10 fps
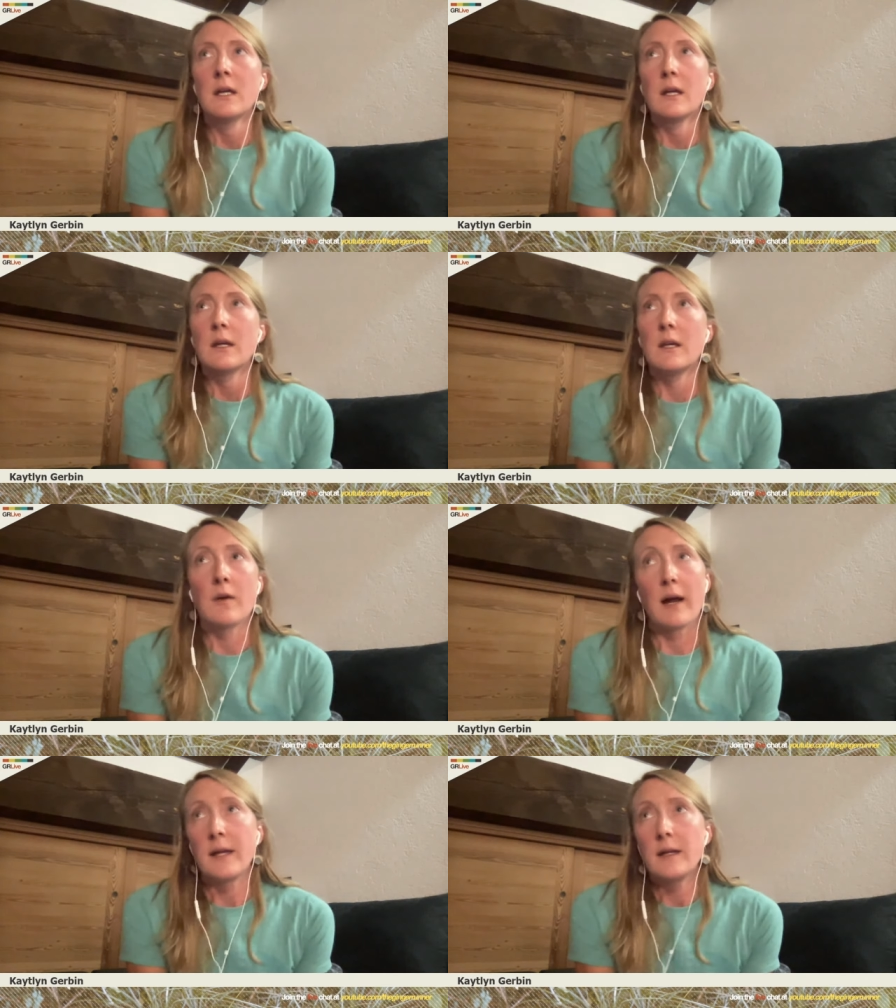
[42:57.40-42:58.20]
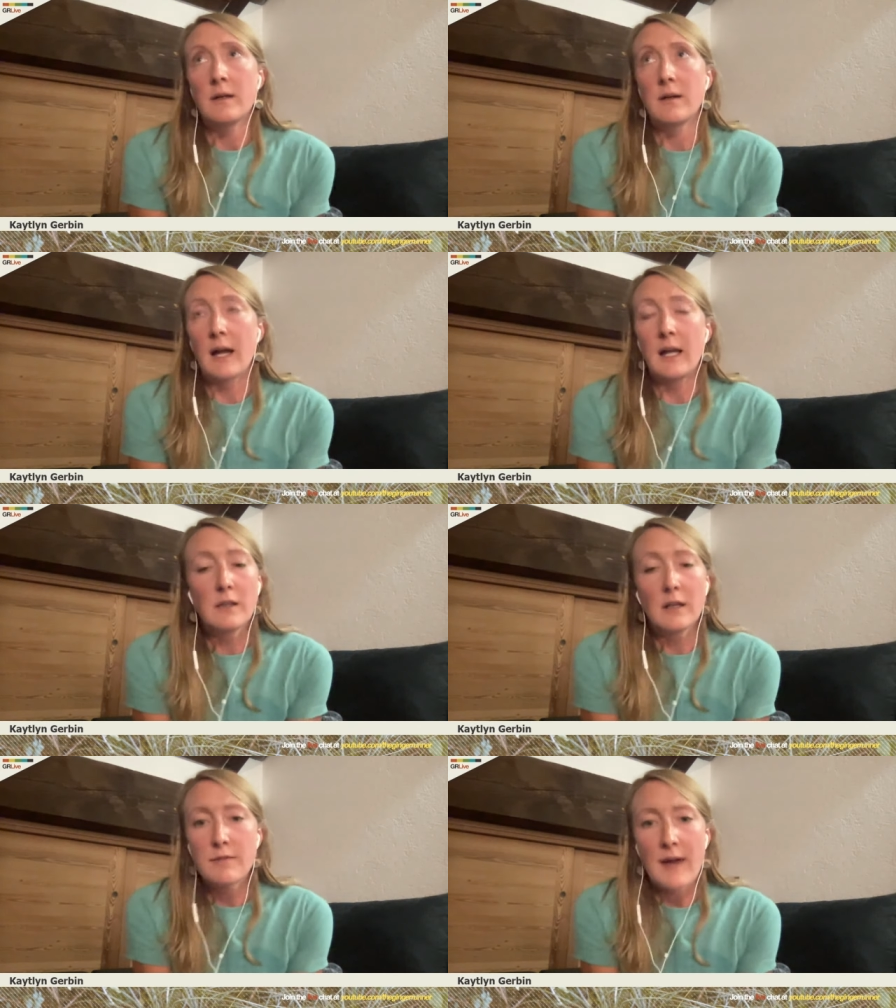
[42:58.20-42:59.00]
you know, I
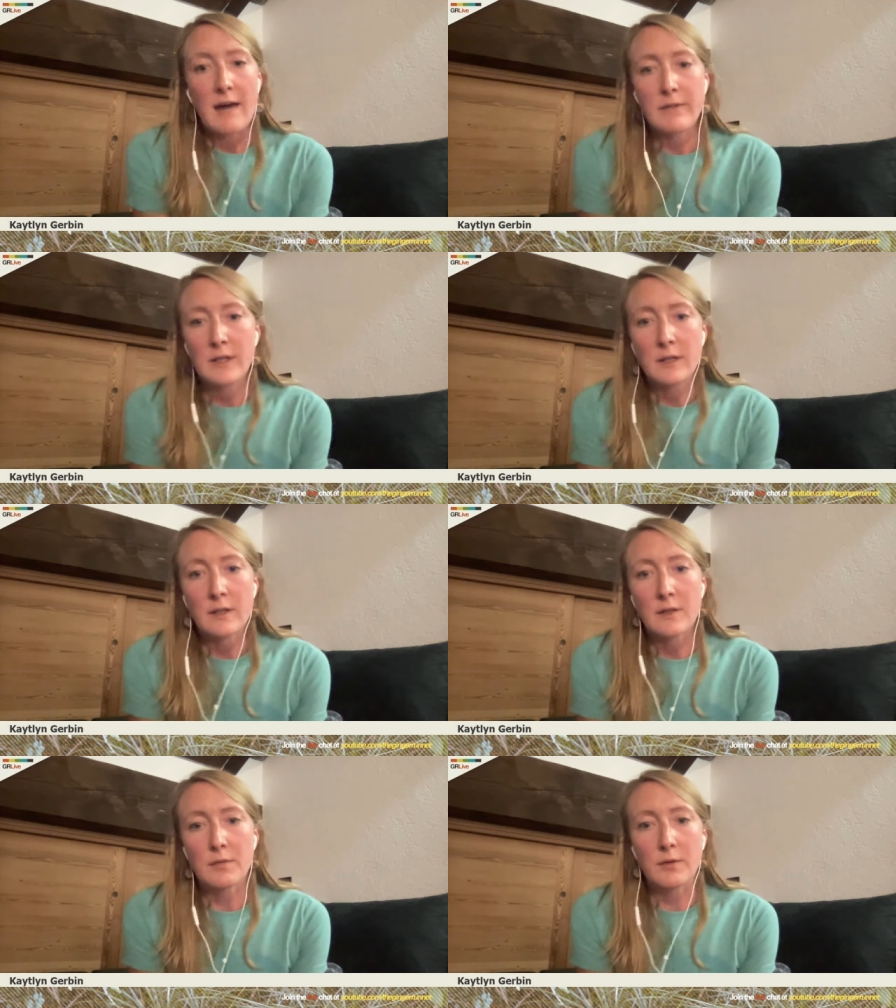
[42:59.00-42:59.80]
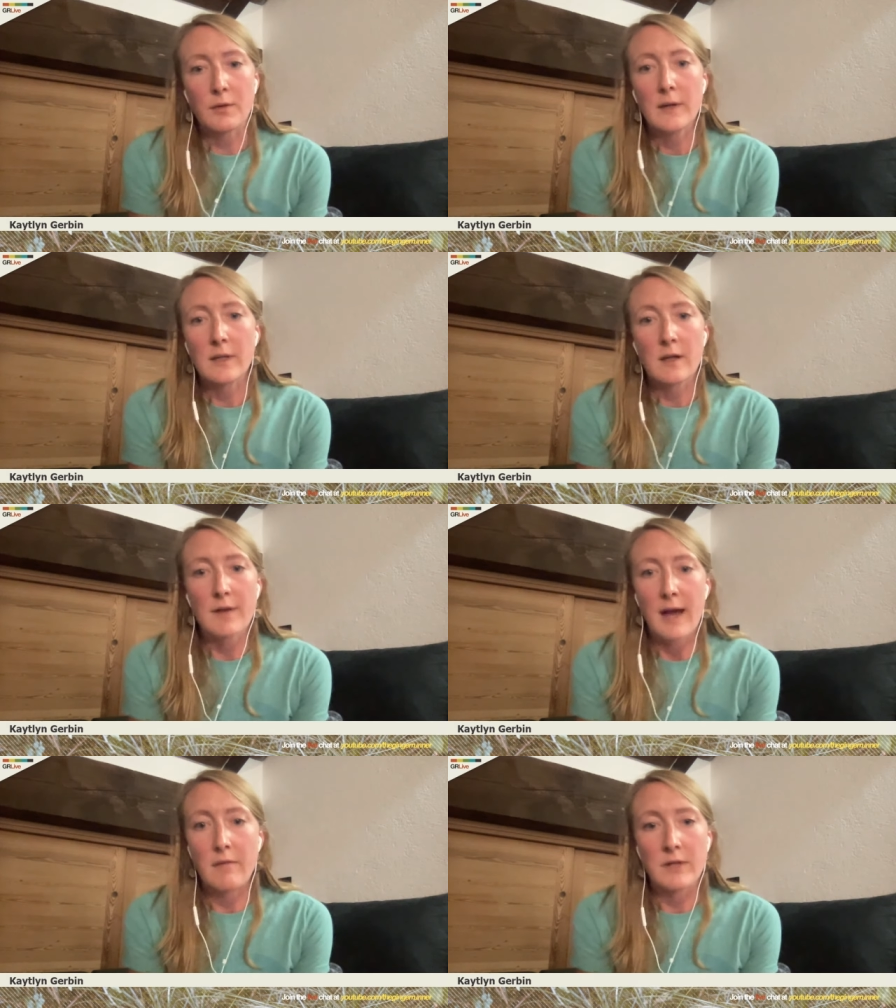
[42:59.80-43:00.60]
love having crew. I love
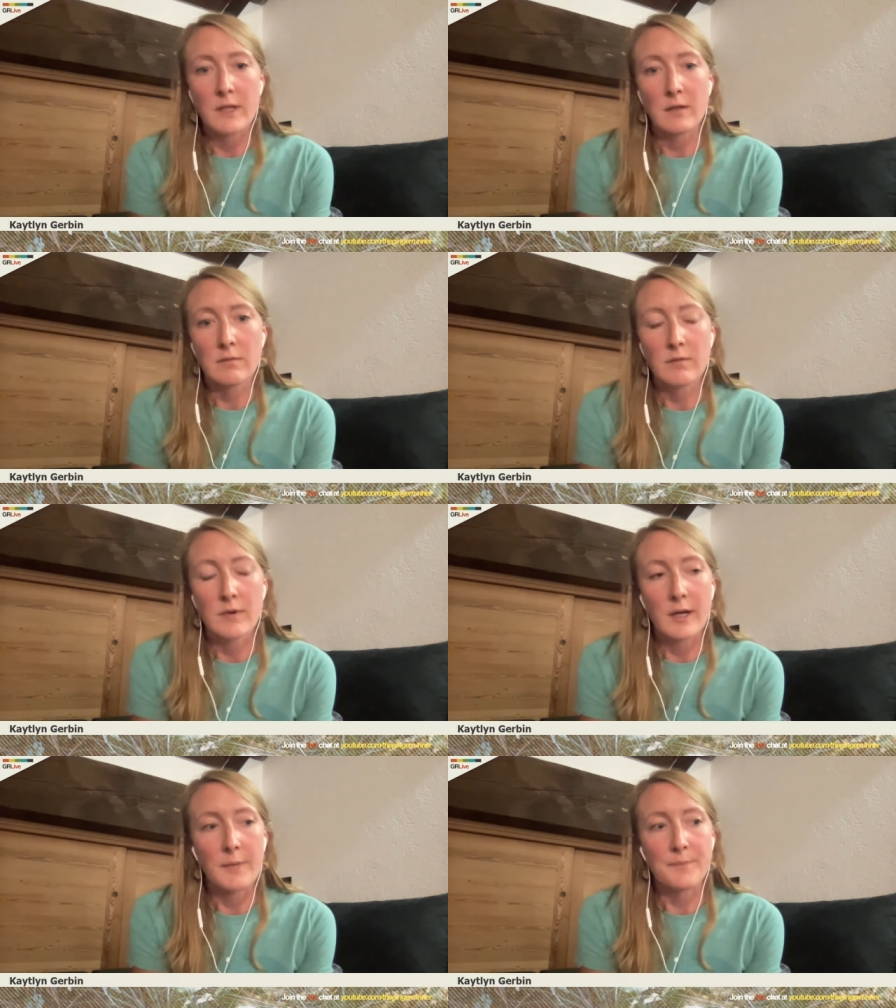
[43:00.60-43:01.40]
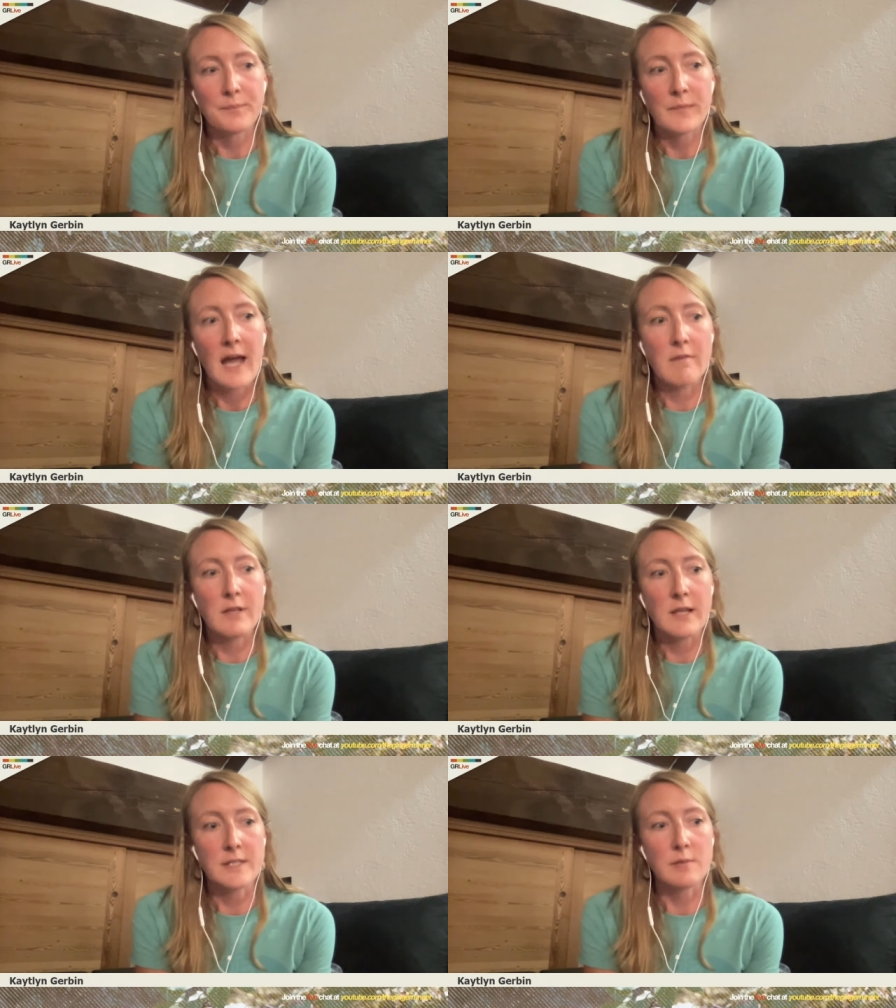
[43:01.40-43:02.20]
having
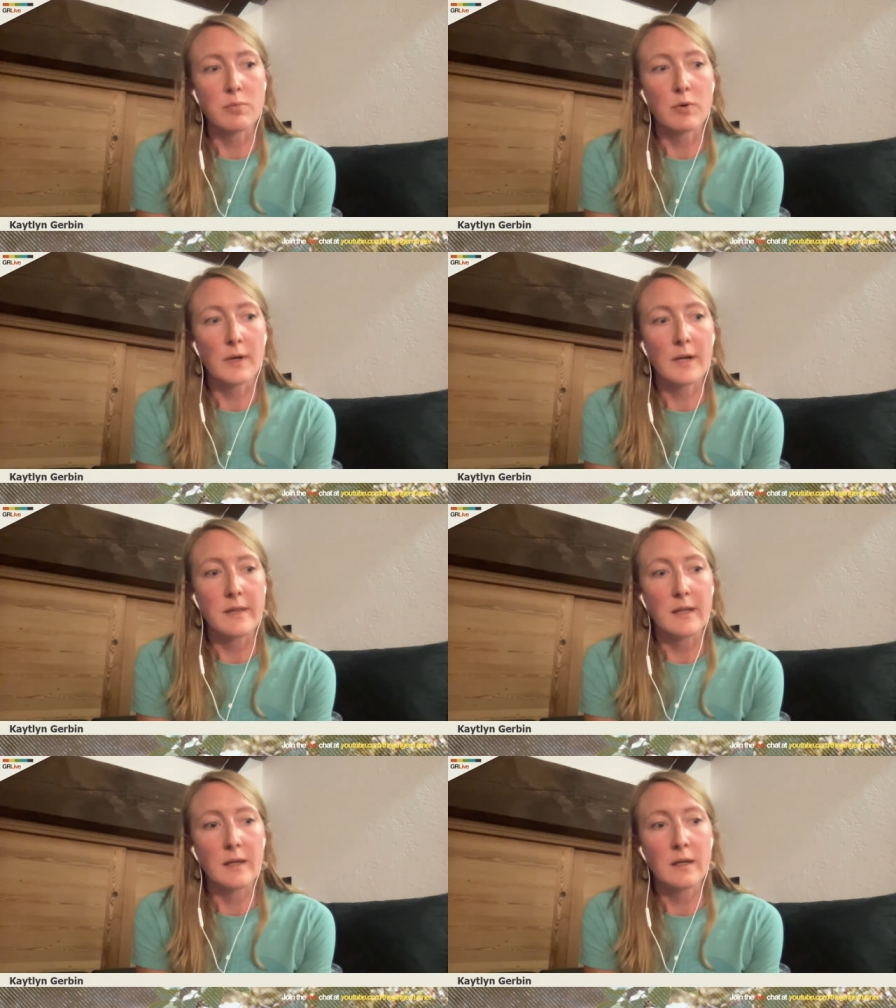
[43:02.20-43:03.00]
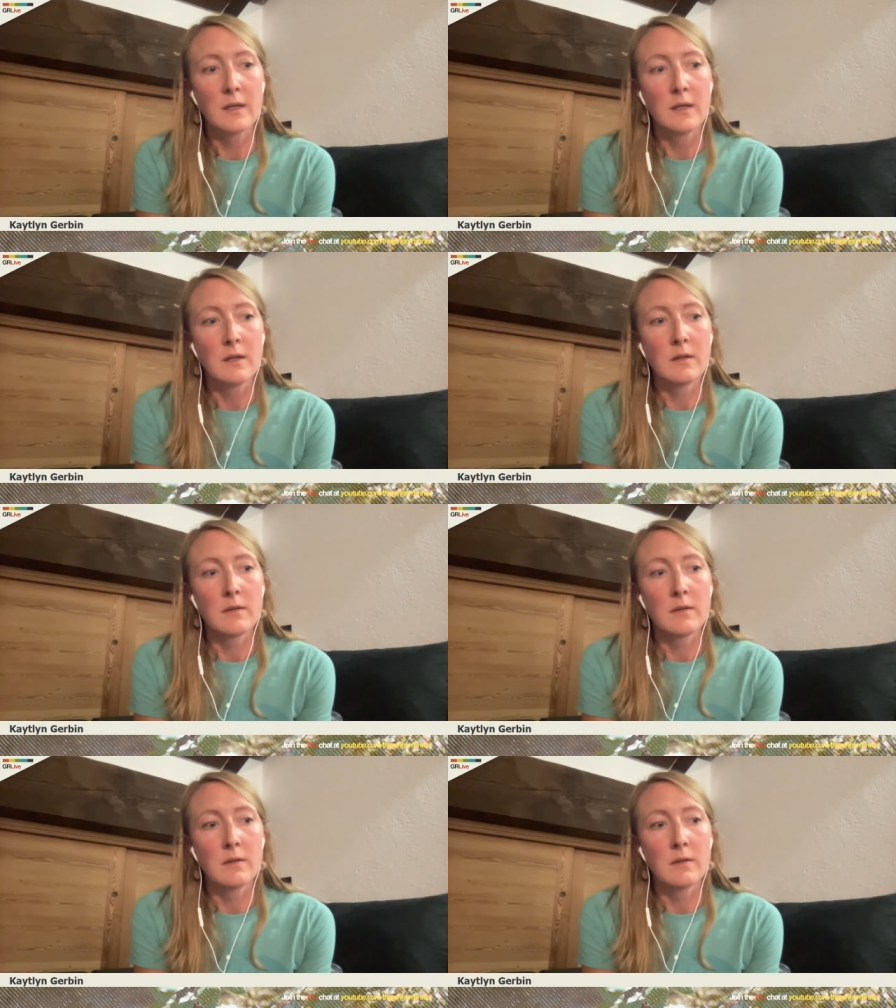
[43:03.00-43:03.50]
that support. I think